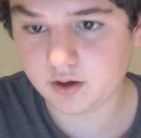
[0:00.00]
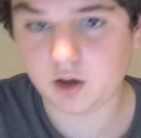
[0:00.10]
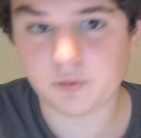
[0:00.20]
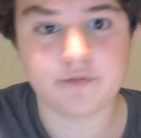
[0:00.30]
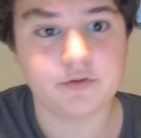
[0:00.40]

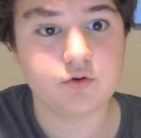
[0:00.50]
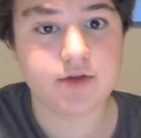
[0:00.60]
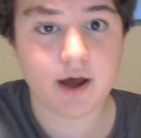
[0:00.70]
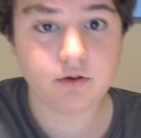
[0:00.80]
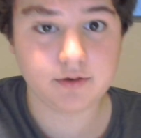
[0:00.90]
we have the new
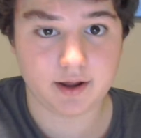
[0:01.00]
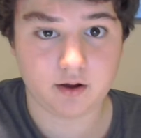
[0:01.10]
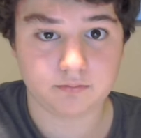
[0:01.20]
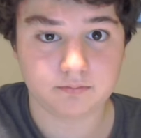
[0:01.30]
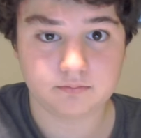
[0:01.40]

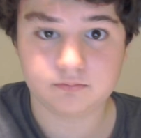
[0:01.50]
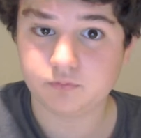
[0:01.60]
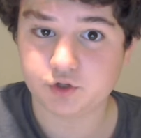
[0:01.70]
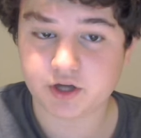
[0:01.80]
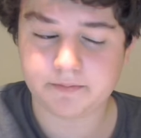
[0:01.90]
countdown,
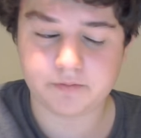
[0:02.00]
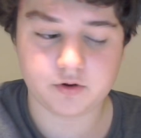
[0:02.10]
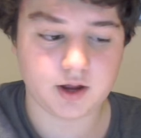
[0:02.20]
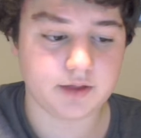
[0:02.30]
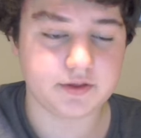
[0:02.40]
which I
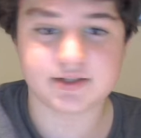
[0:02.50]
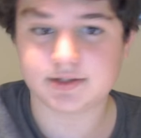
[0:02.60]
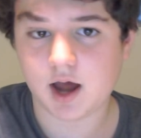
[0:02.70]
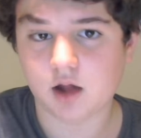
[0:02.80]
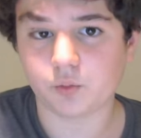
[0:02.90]
put, this
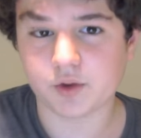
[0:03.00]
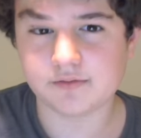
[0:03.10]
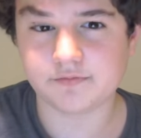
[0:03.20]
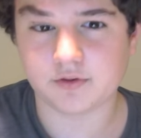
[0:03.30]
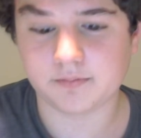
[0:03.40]
is
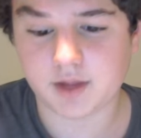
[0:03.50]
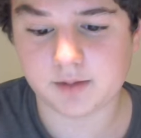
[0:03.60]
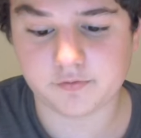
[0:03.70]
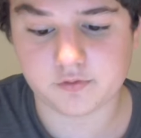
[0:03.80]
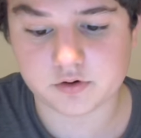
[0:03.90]
Halloween from
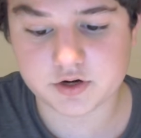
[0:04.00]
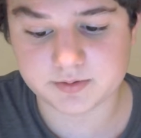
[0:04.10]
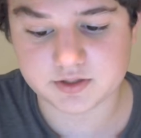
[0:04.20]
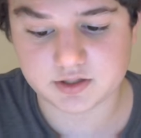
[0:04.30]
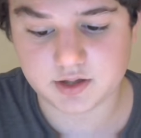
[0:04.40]
Night Before
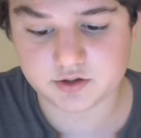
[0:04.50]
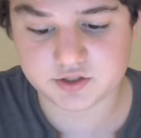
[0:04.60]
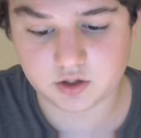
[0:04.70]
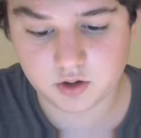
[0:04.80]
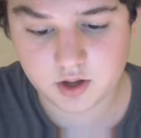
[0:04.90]
Christmas in there.
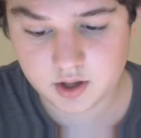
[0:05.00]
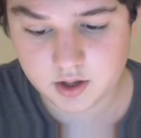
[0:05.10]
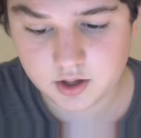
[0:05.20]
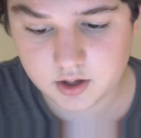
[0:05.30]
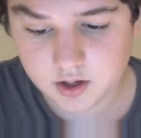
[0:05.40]
So
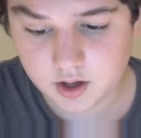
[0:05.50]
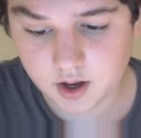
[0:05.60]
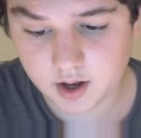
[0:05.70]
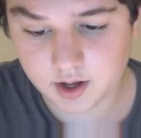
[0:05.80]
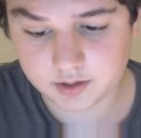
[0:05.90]

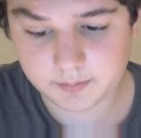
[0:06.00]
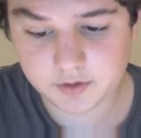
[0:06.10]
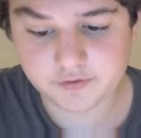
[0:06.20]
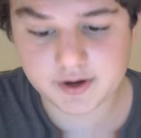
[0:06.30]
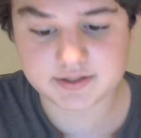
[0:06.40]
let
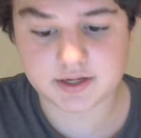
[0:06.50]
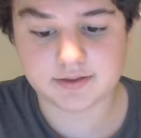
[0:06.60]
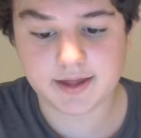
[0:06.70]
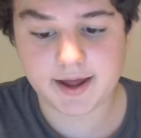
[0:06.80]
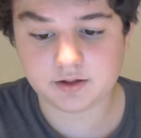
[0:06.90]
me know if you guys
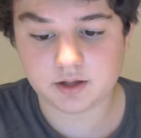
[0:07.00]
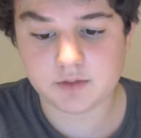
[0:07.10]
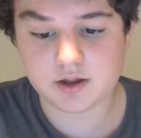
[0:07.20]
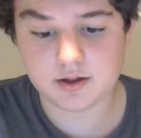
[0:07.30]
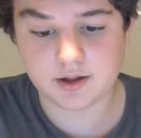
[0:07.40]
like that. Let
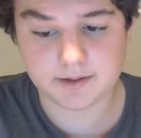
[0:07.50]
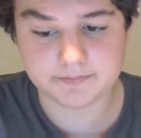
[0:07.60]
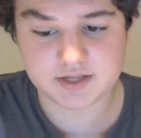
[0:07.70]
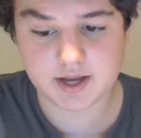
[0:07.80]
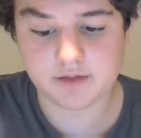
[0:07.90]
me
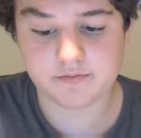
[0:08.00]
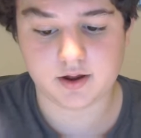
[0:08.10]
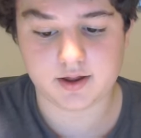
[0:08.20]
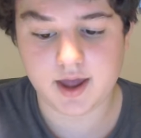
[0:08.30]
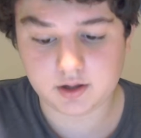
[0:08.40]
say
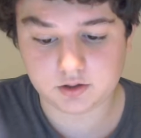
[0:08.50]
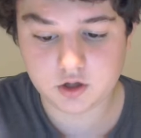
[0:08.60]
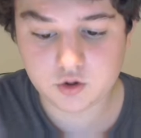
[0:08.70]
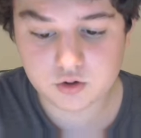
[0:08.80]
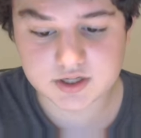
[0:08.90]

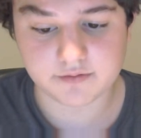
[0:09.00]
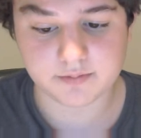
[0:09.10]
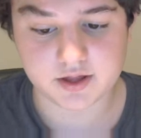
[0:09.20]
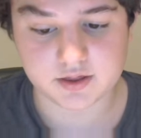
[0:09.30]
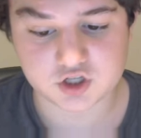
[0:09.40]
hello to
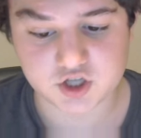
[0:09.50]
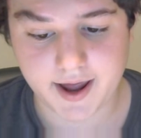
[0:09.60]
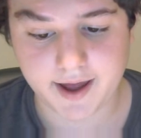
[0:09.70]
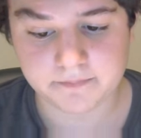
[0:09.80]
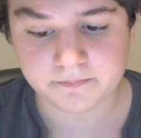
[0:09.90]
everybody in the
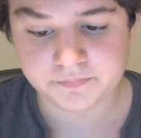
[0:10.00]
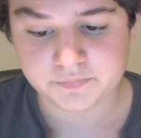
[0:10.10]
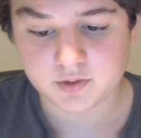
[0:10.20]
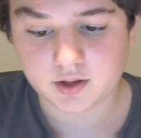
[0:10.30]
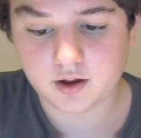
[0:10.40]
chat.
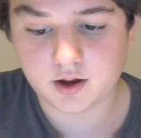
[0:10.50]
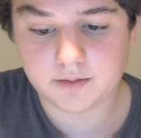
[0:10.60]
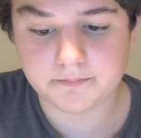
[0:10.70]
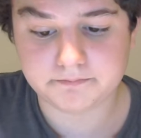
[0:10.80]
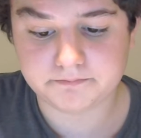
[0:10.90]

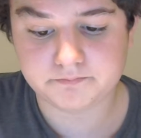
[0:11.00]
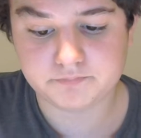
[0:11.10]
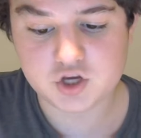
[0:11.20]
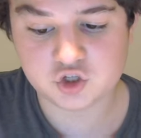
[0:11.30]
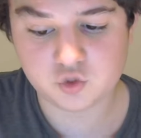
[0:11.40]

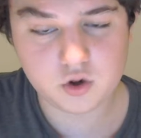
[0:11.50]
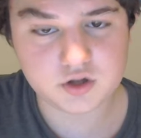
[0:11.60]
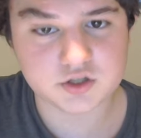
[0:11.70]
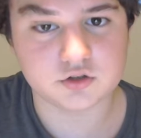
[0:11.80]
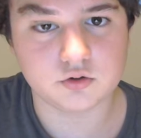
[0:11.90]
Be sure
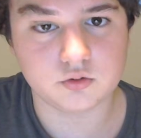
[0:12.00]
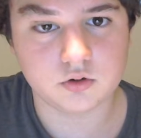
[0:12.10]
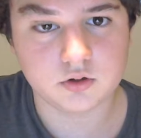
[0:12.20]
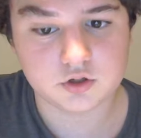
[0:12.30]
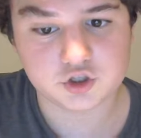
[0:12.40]

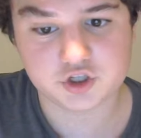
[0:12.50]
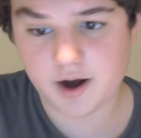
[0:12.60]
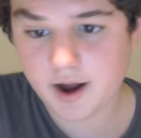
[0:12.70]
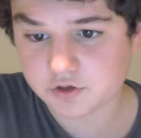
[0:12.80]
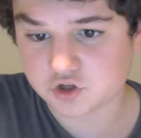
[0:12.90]
to
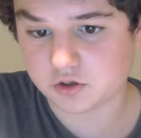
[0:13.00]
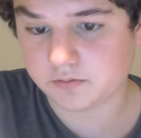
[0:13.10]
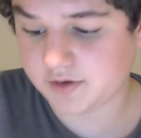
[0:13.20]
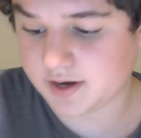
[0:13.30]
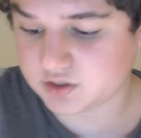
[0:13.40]
share out the stream
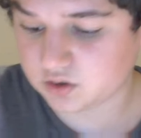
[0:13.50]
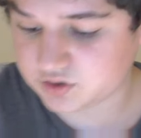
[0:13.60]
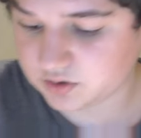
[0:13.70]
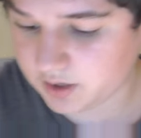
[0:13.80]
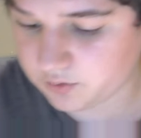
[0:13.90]
if you guys
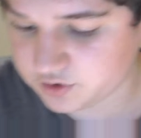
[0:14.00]
also like what you're